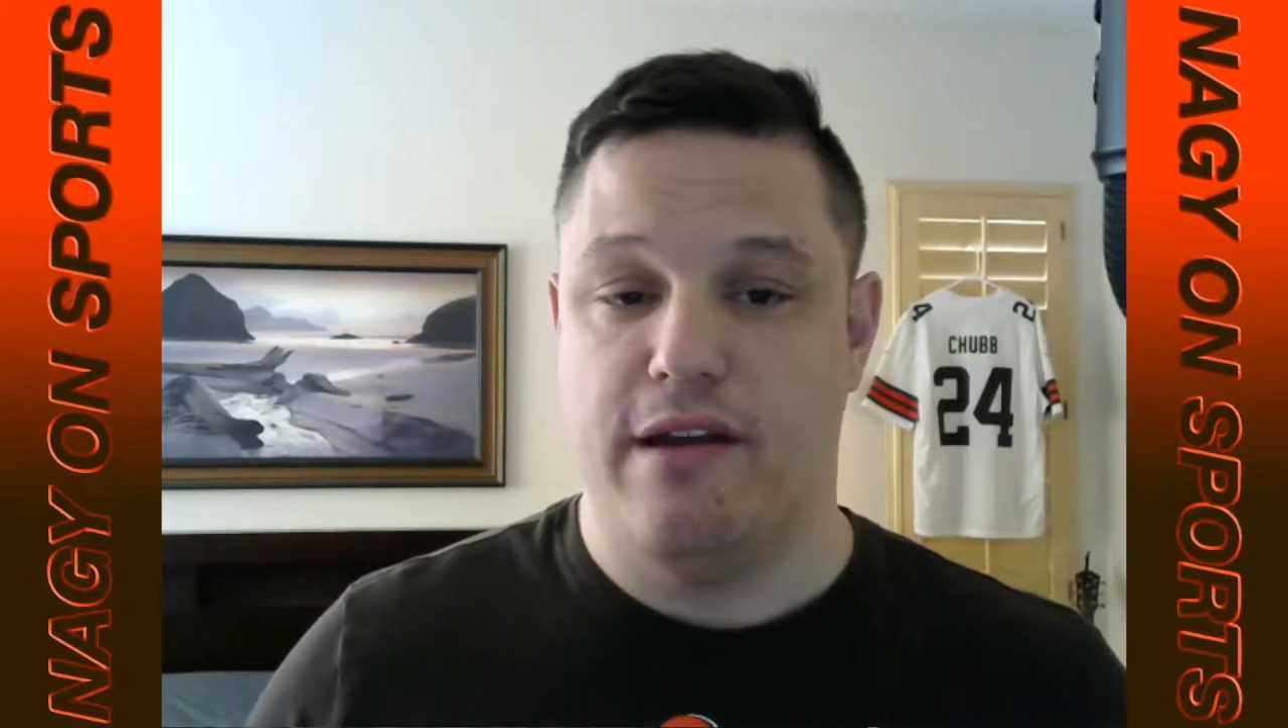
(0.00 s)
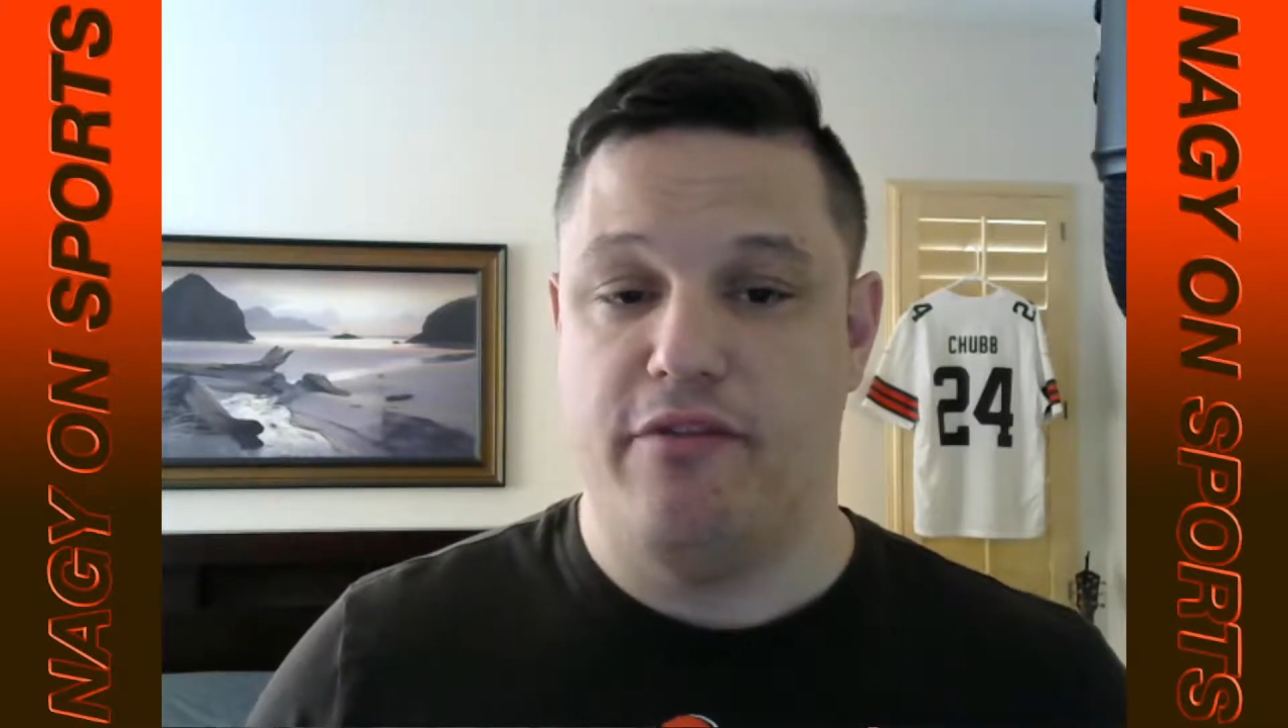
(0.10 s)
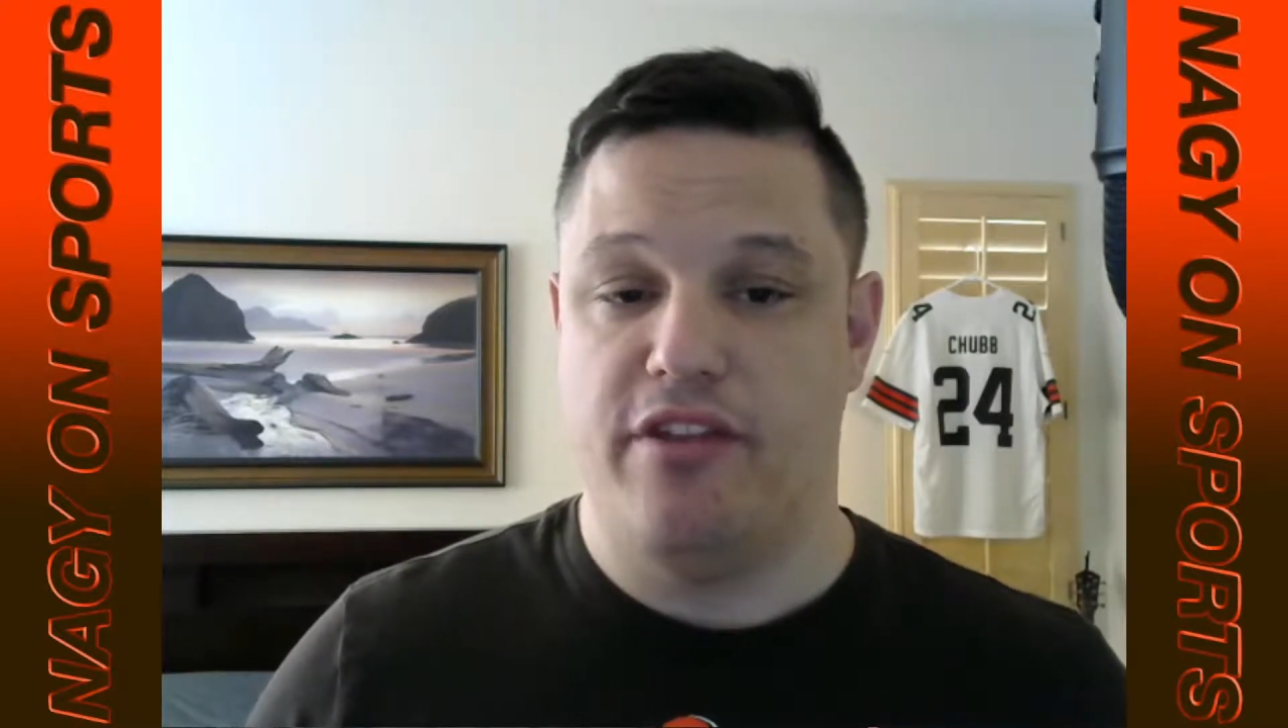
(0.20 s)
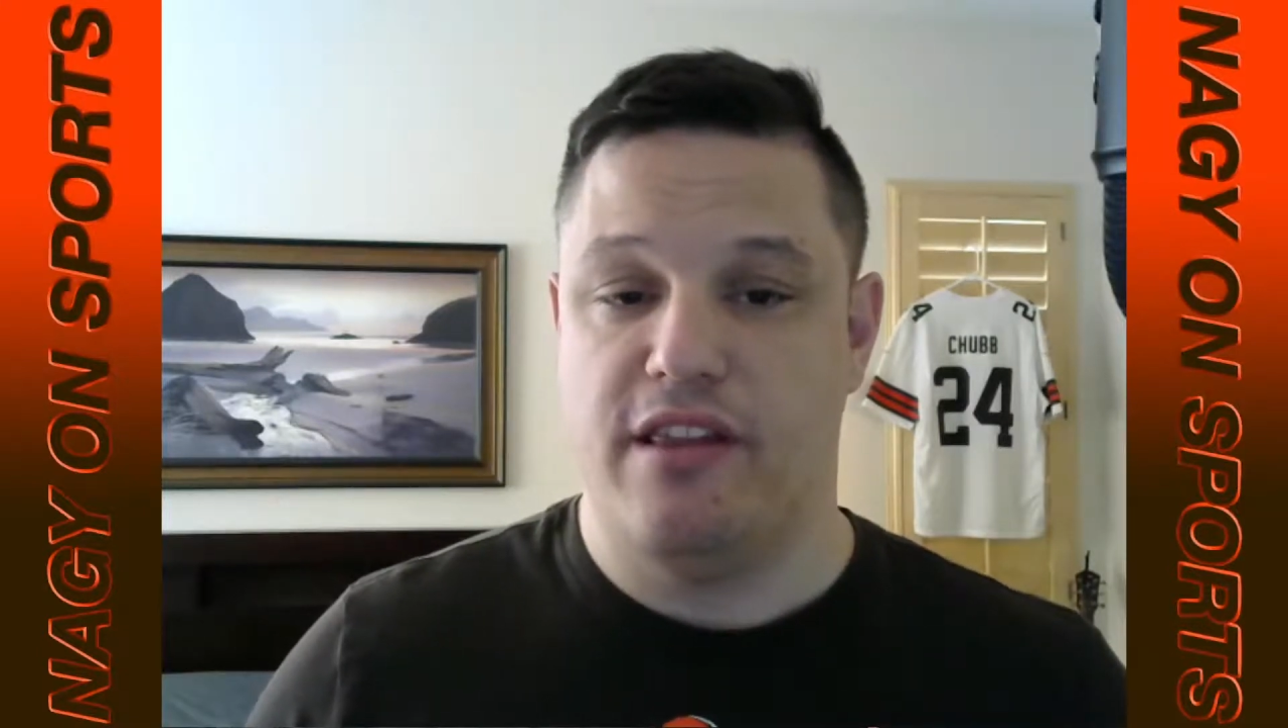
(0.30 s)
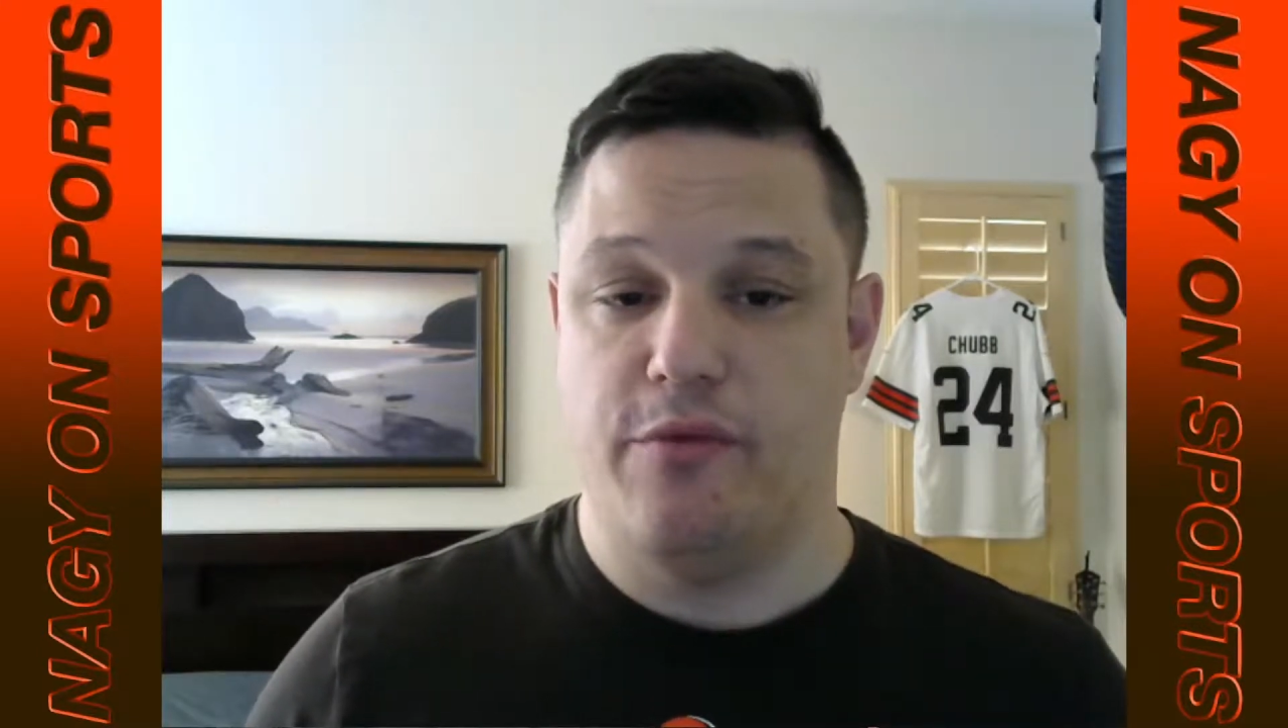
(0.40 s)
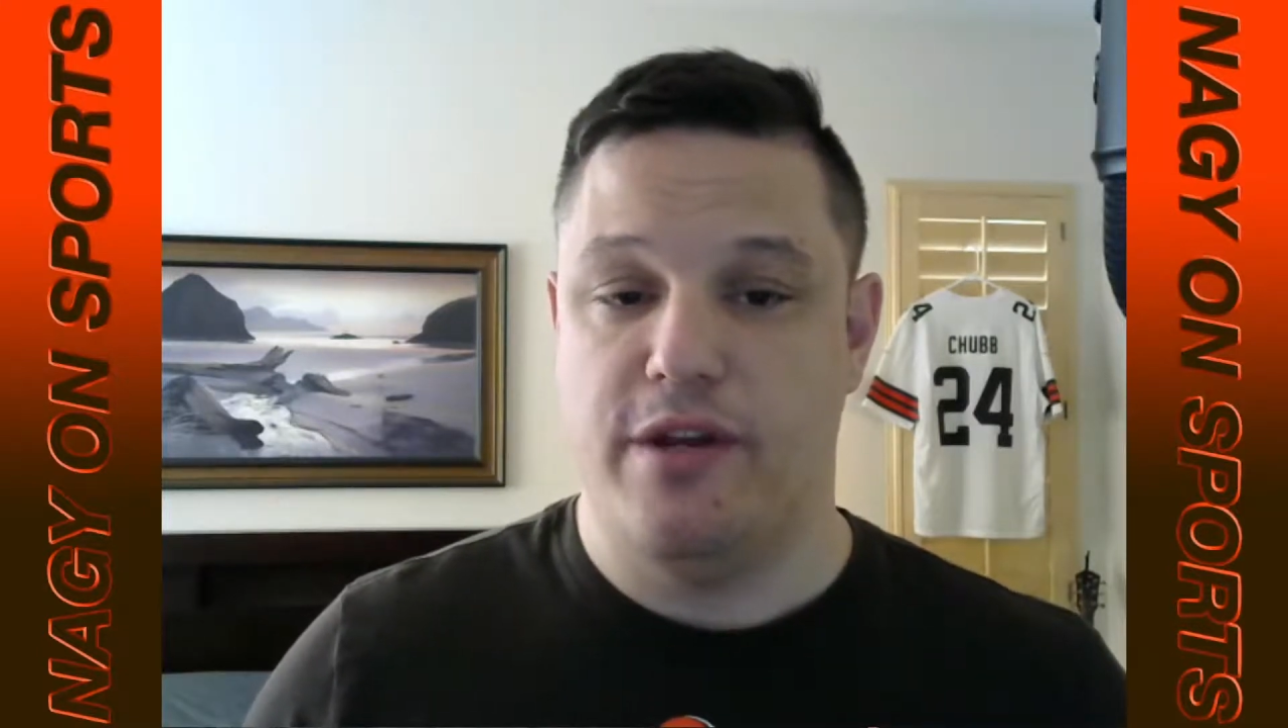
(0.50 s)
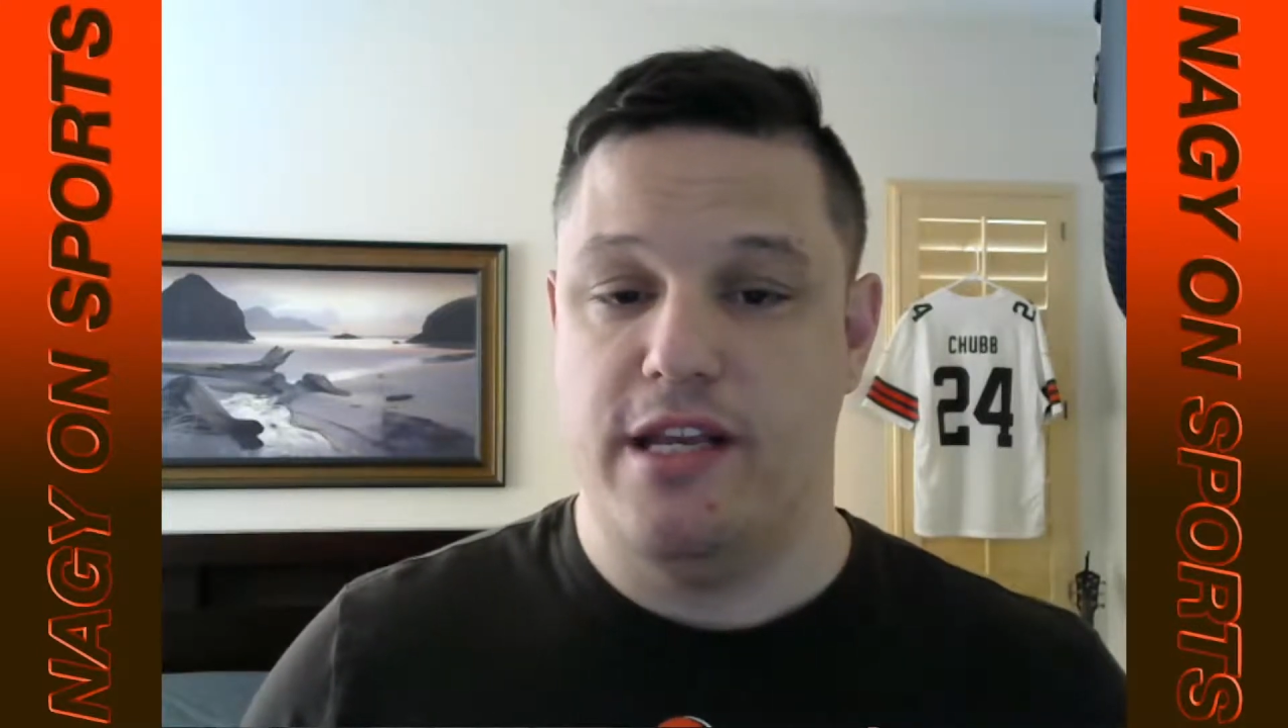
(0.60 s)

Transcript: everything that we